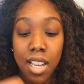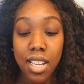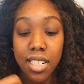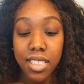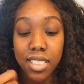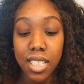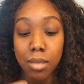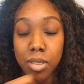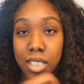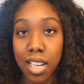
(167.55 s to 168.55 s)
and it just
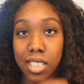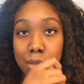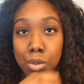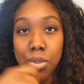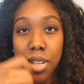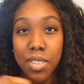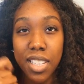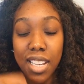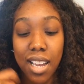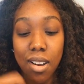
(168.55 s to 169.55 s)
helps to kind of smooth
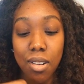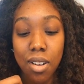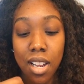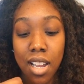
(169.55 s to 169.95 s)
everything out,